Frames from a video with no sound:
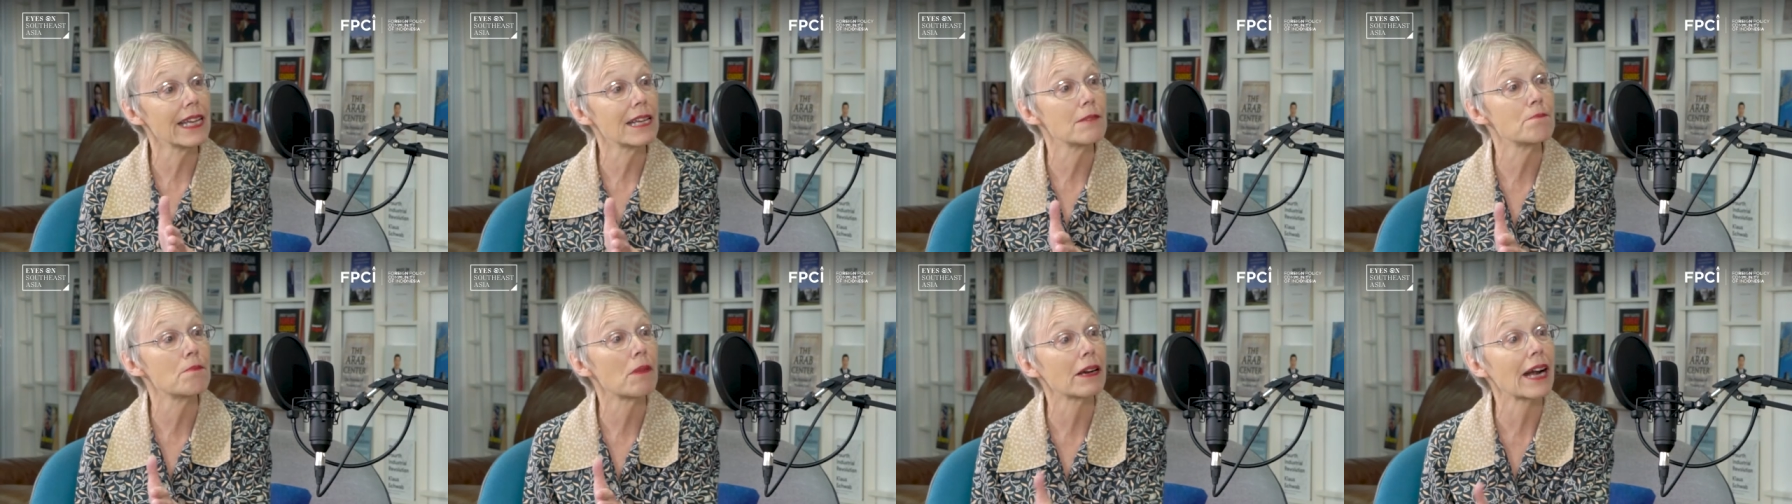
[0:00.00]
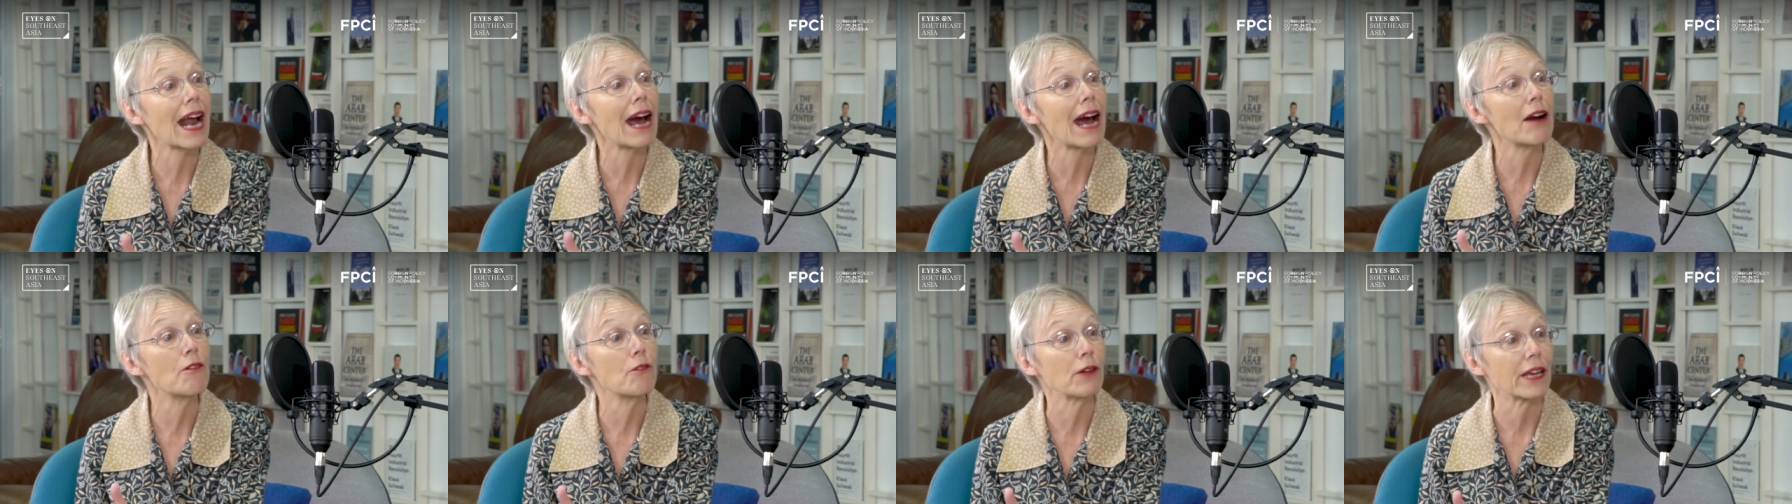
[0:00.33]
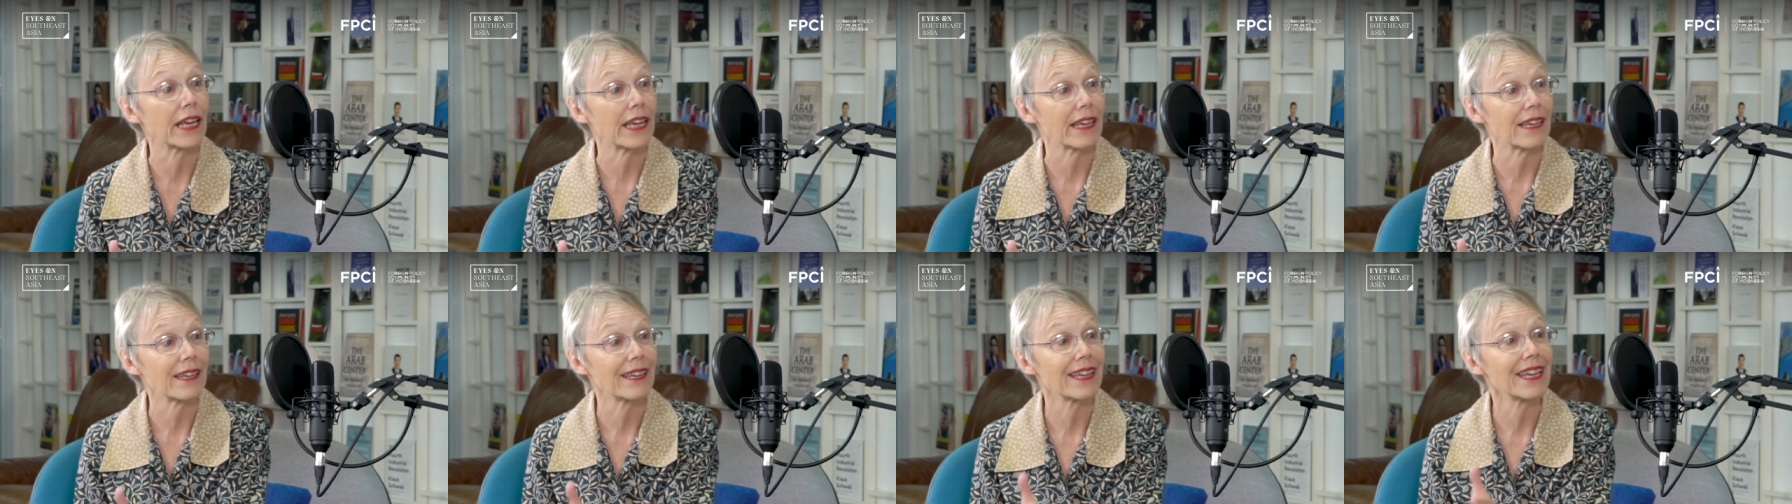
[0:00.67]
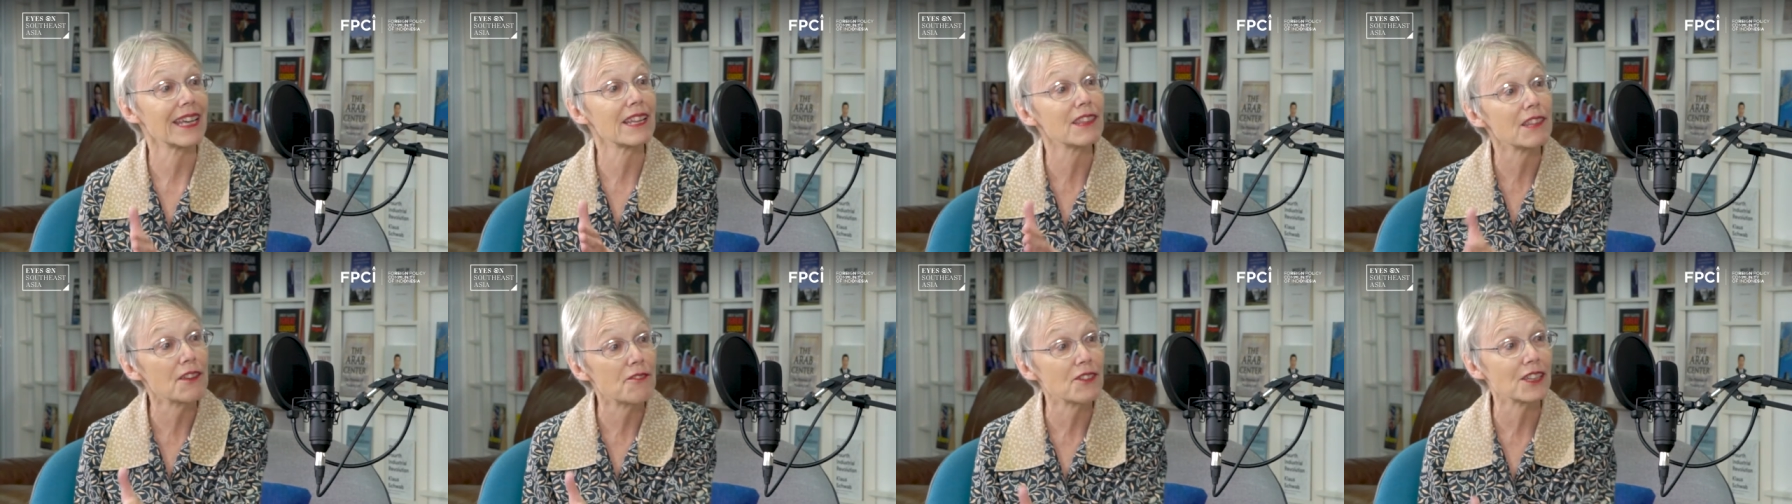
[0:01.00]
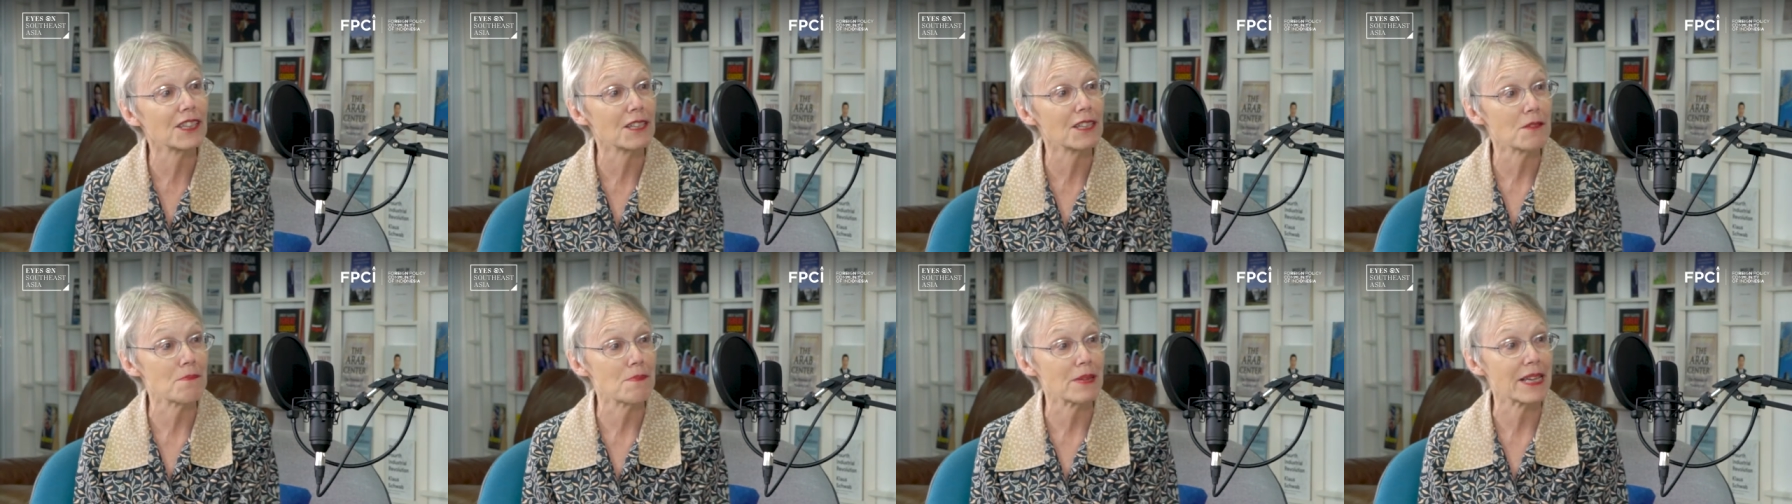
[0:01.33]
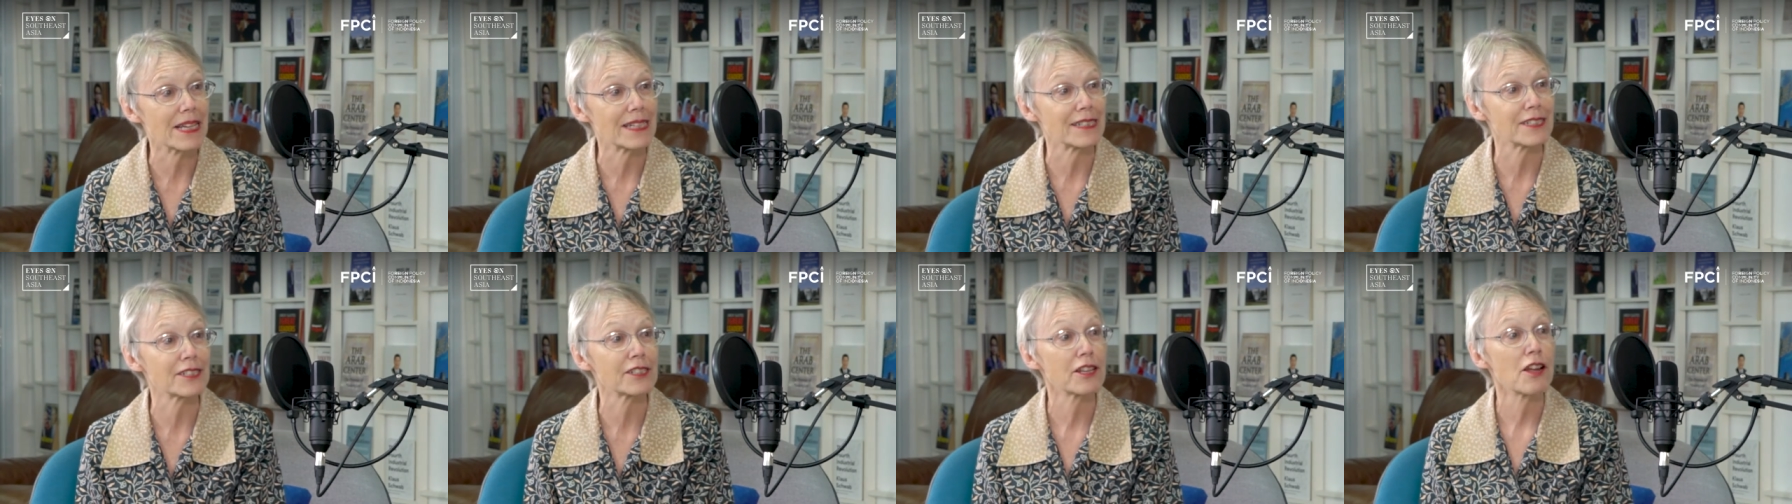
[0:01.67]
in Marawi in the
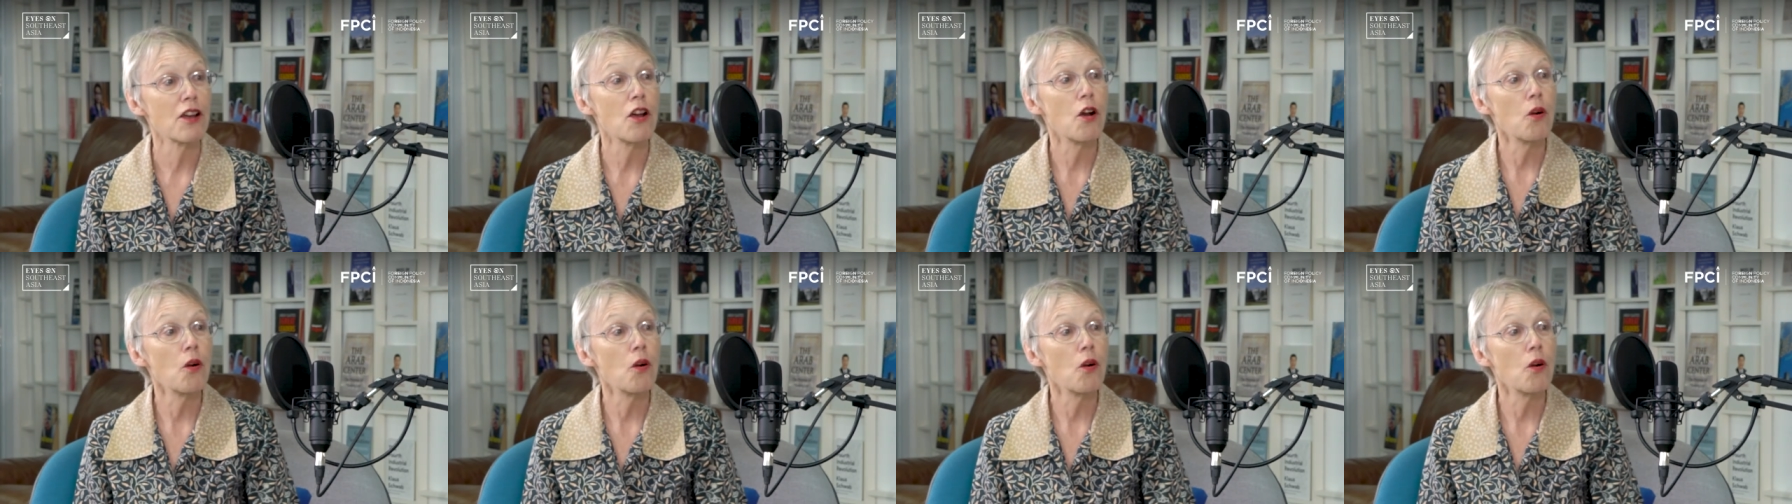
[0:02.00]
Philippines,